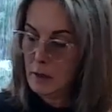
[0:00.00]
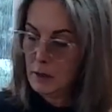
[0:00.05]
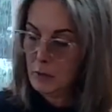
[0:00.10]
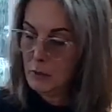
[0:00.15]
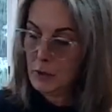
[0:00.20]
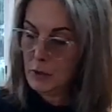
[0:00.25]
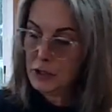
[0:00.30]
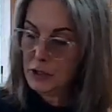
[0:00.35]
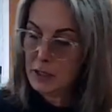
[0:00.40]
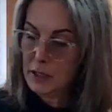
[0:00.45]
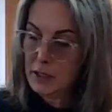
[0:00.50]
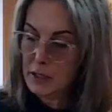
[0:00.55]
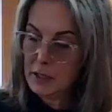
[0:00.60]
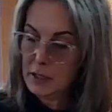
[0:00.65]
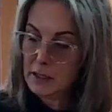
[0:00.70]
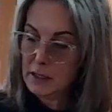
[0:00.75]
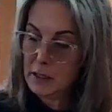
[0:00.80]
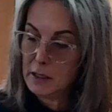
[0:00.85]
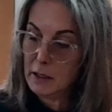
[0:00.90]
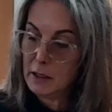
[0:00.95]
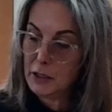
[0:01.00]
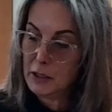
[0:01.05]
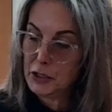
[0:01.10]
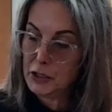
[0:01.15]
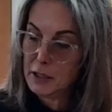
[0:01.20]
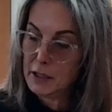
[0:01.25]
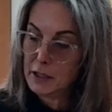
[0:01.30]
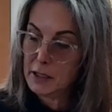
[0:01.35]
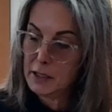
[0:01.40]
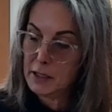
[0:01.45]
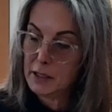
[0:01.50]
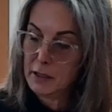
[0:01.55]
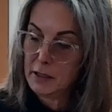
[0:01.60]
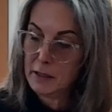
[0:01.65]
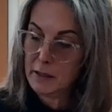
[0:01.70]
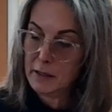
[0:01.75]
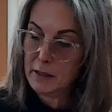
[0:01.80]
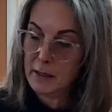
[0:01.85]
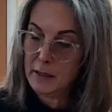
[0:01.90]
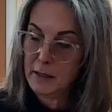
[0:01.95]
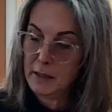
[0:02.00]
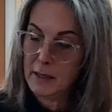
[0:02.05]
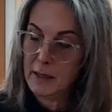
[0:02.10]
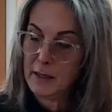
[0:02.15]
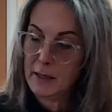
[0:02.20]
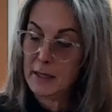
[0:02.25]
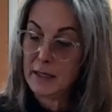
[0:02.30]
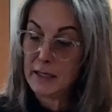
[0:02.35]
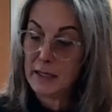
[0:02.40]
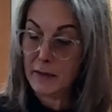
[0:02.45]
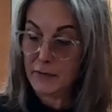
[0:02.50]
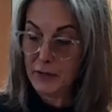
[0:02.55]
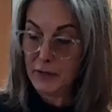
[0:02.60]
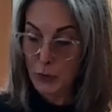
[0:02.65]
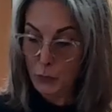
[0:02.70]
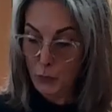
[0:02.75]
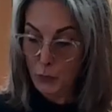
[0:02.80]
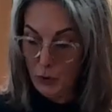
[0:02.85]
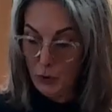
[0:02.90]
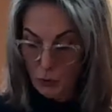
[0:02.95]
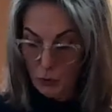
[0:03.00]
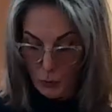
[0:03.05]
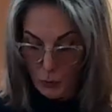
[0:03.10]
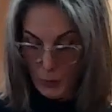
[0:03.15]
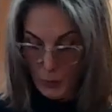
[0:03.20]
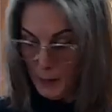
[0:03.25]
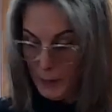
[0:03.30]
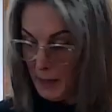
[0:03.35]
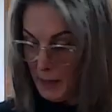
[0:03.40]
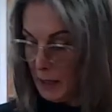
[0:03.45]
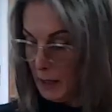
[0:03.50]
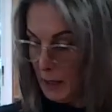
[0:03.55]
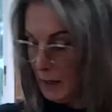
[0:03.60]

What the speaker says: which is delicious. This gives it a real creamy